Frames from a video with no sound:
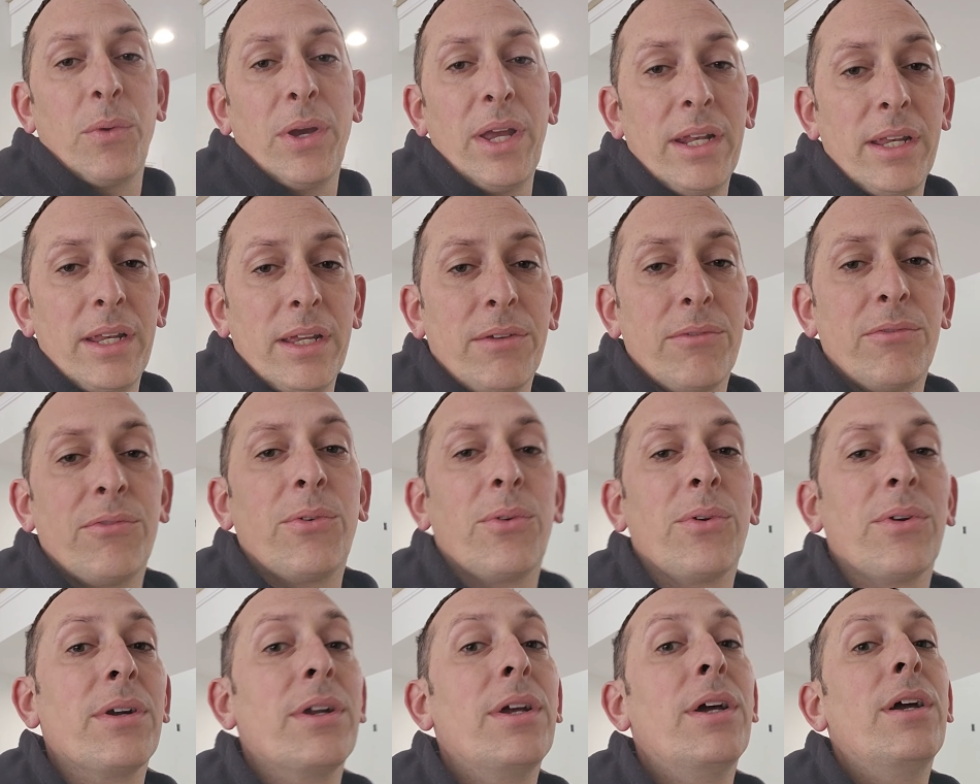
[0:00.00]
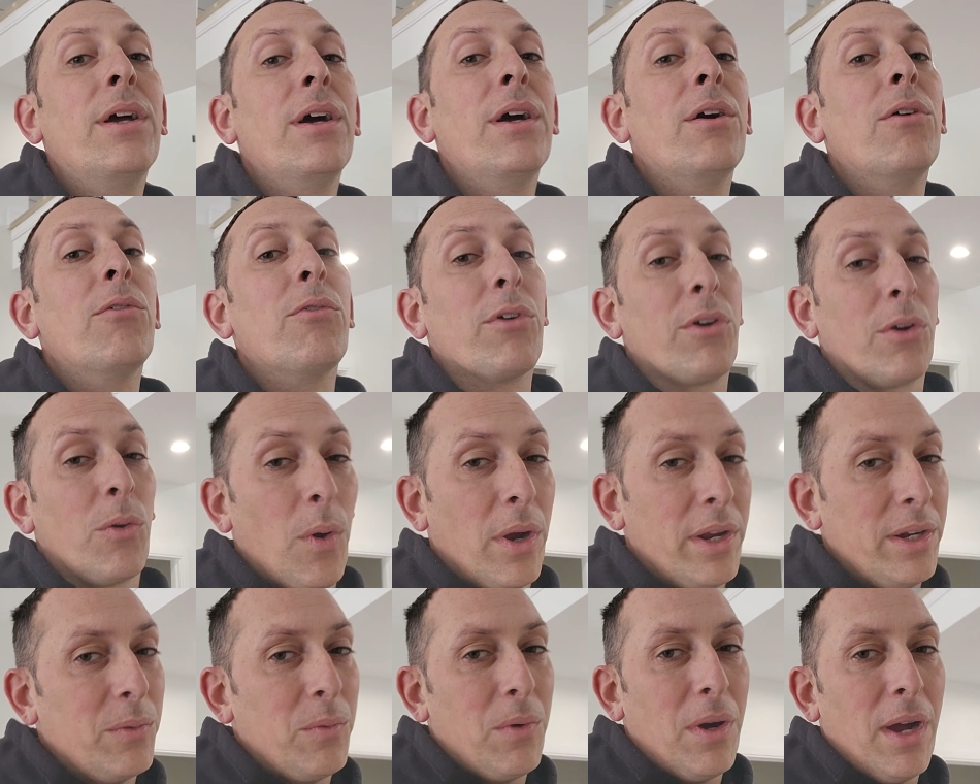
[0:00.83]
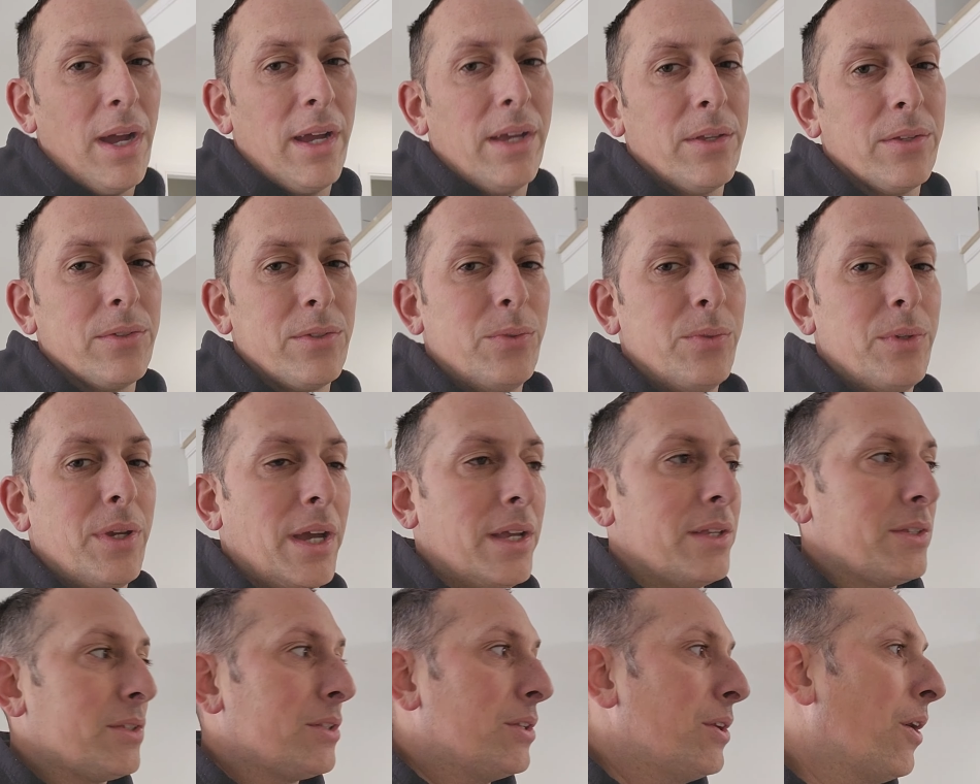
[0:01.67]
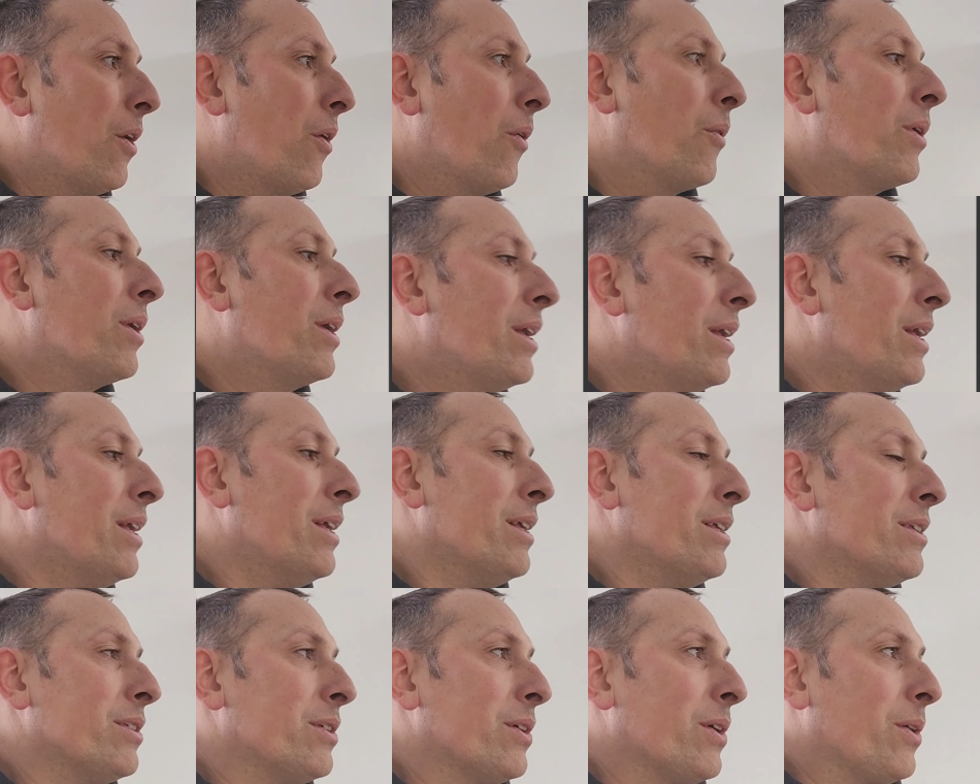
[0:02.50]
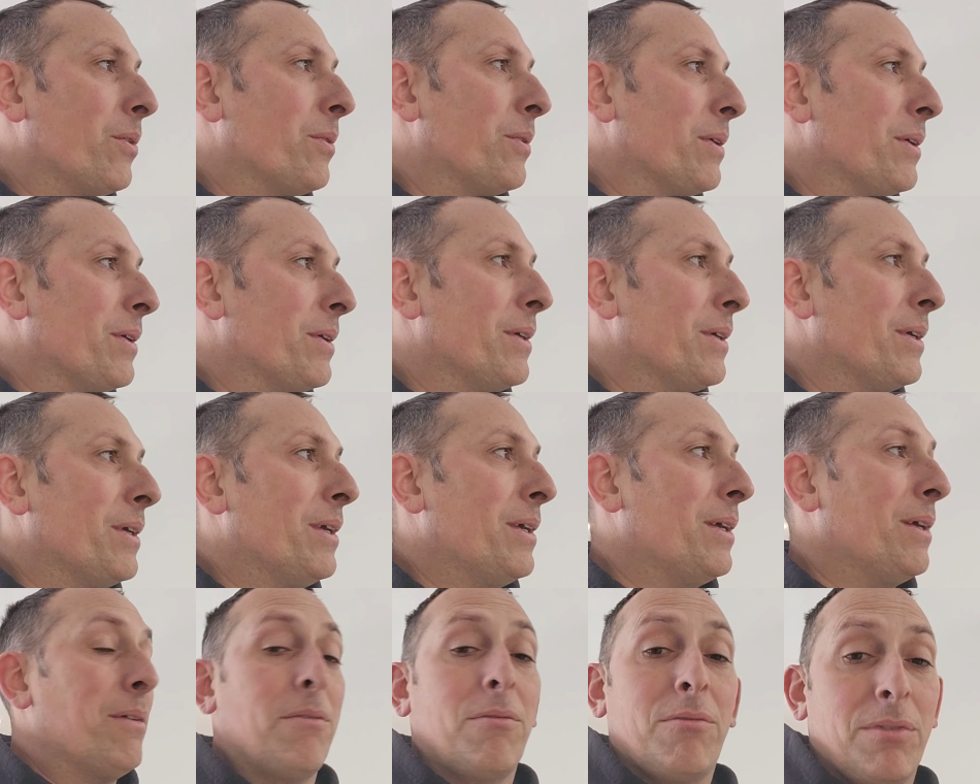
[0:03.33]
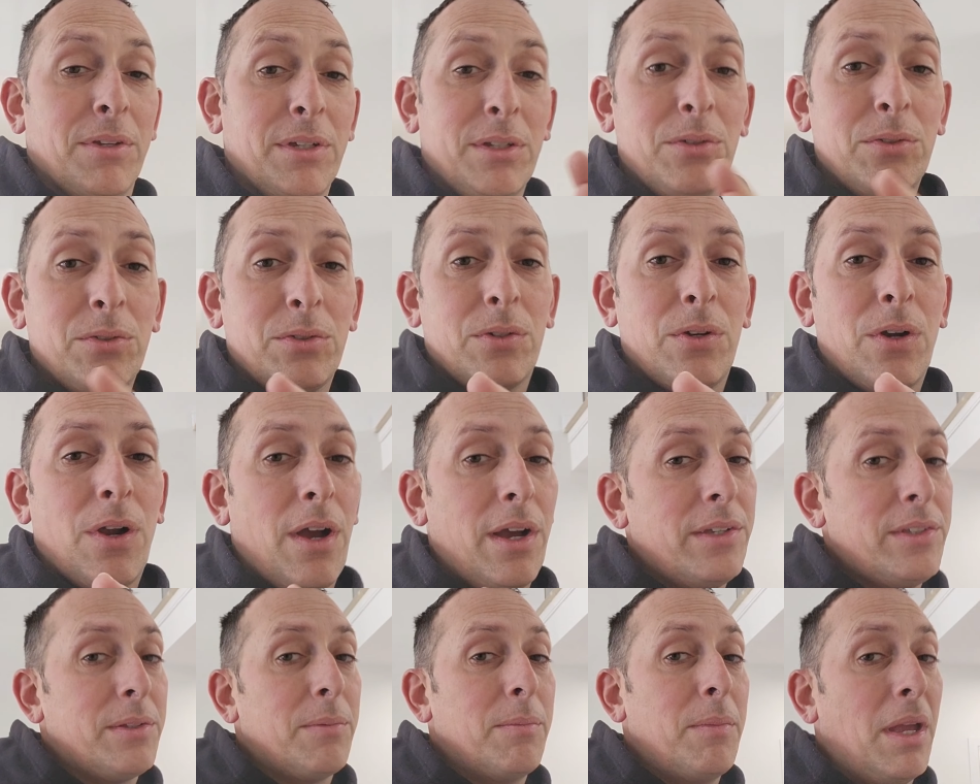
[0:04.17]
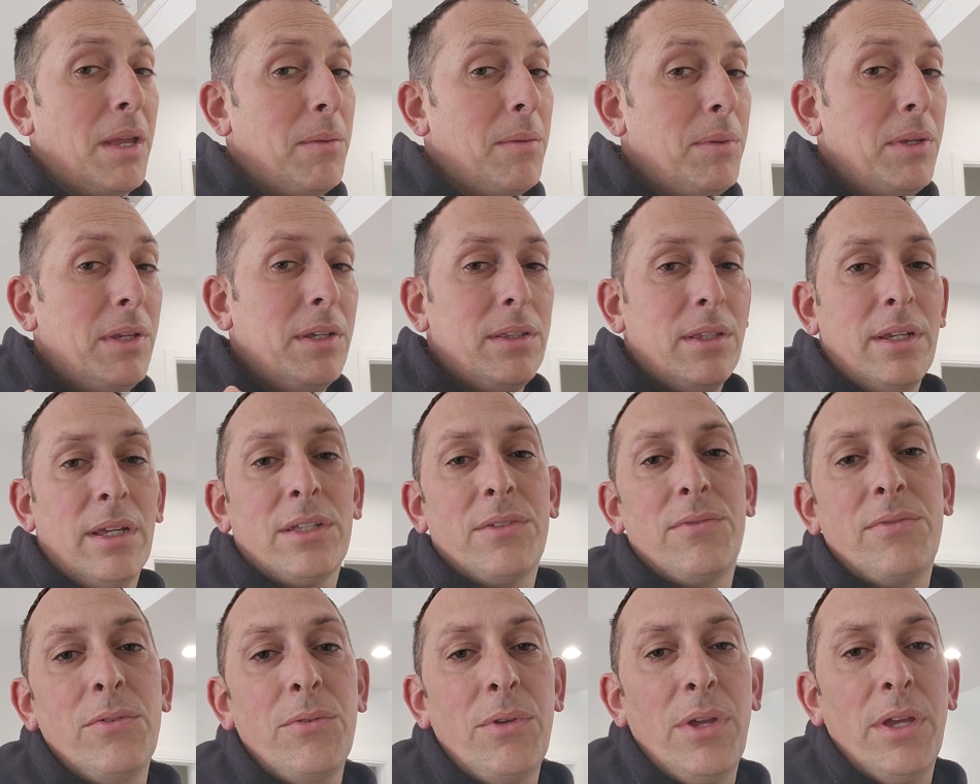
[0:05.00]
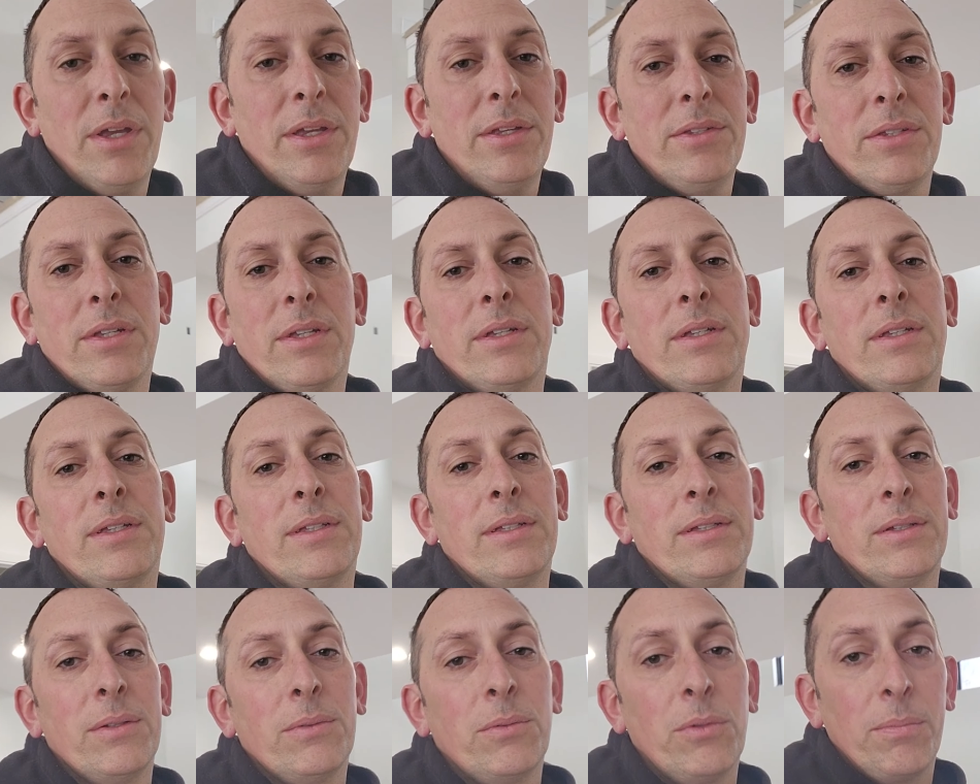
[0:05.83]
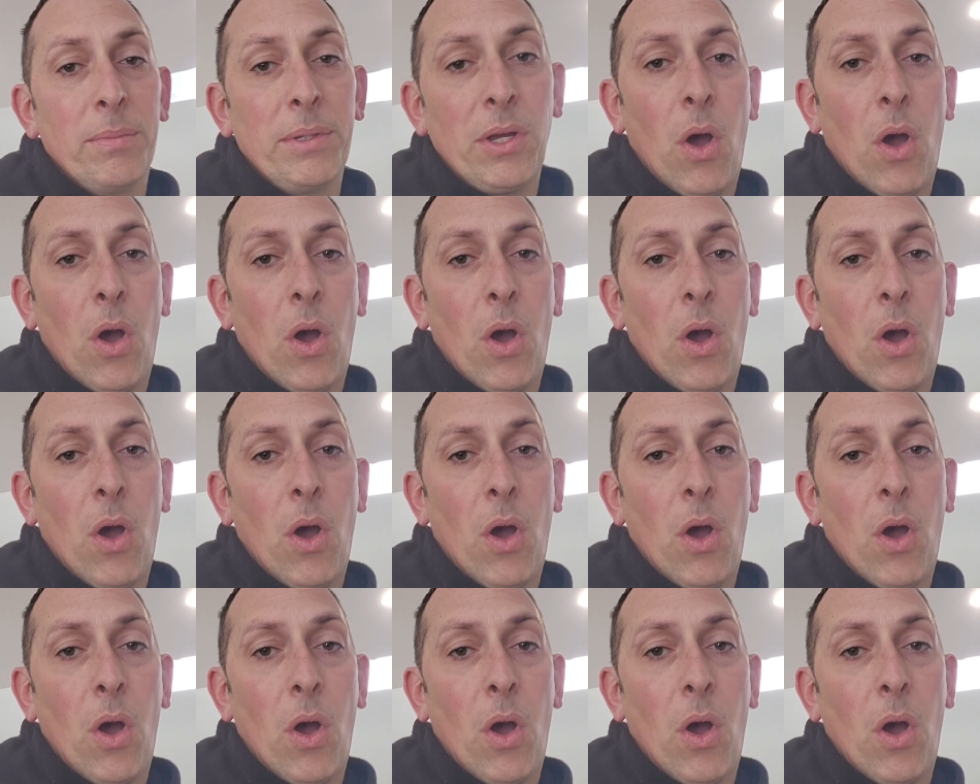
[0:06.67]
waiting for quite a while, as you guys know. So fingers crossed, maybe in the next few days would be